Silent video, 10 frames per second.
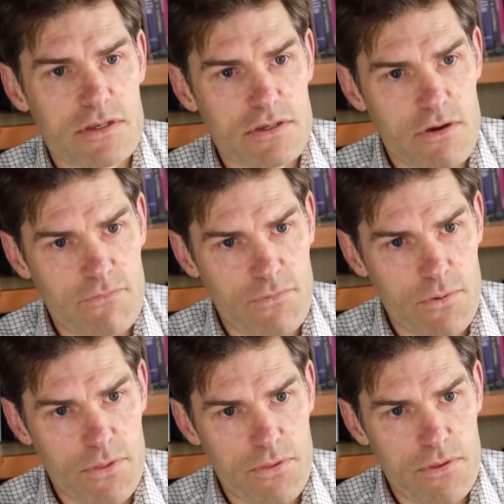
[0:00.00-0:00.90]
and so
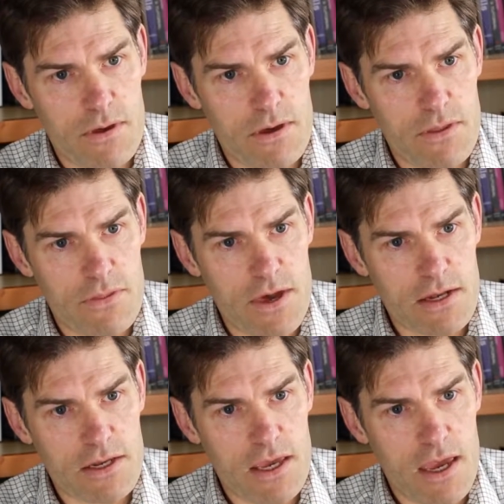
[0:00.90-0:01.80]
forth
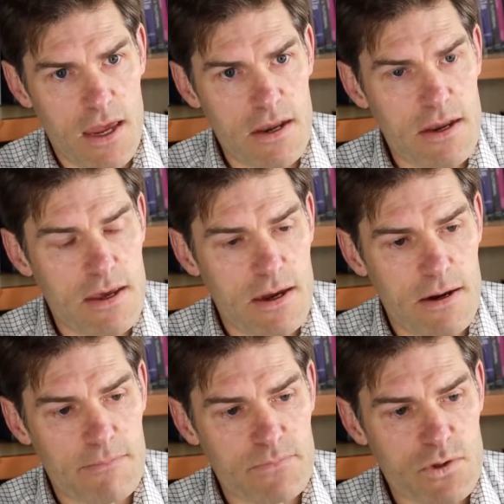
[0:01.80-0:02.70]
that can
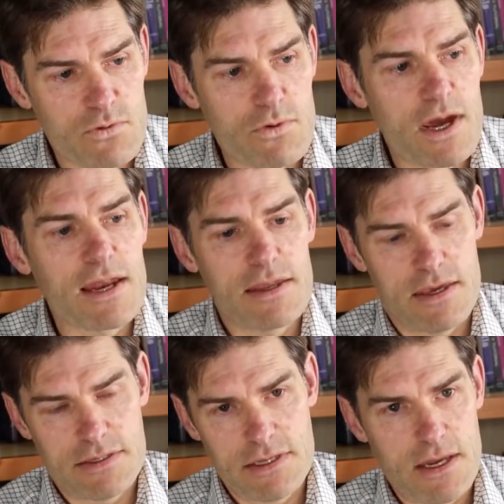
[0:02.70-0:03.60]

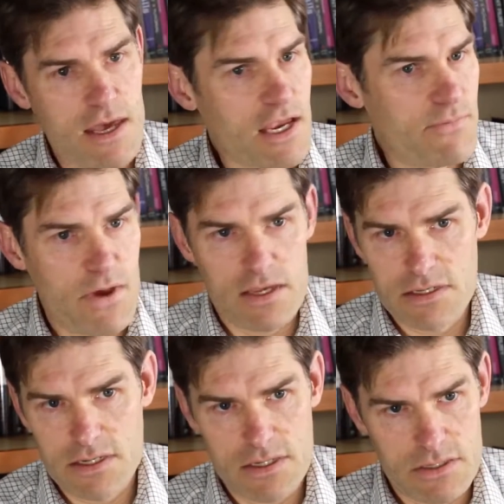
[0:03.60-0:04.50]
greatly extend our
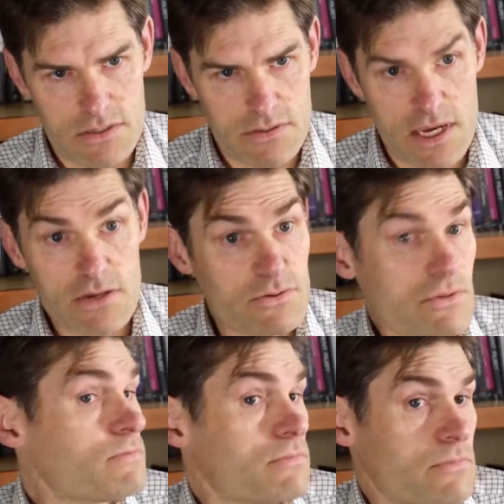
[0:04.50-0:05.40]
capacity to
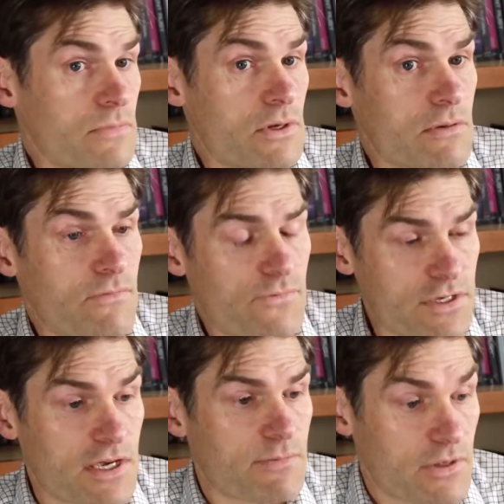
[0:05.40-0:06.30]
handle, for
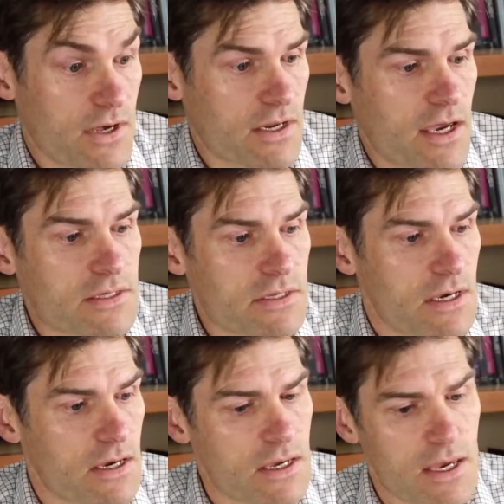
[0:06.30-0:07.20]
example in that case,
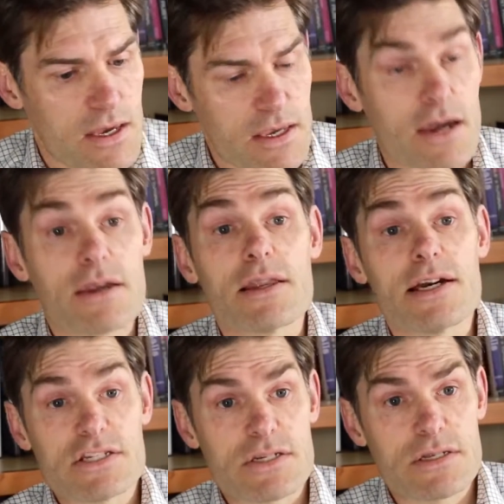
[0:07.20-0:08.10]

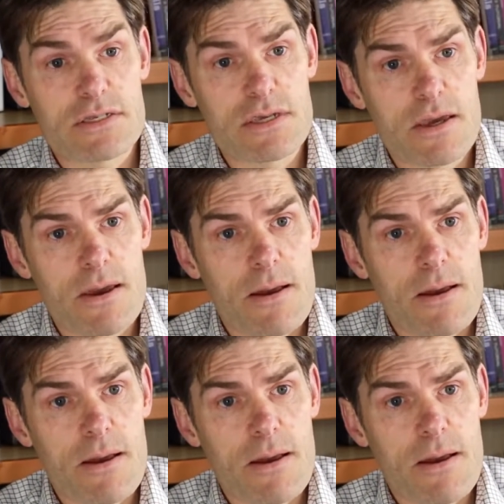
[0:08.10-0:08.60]
calculations.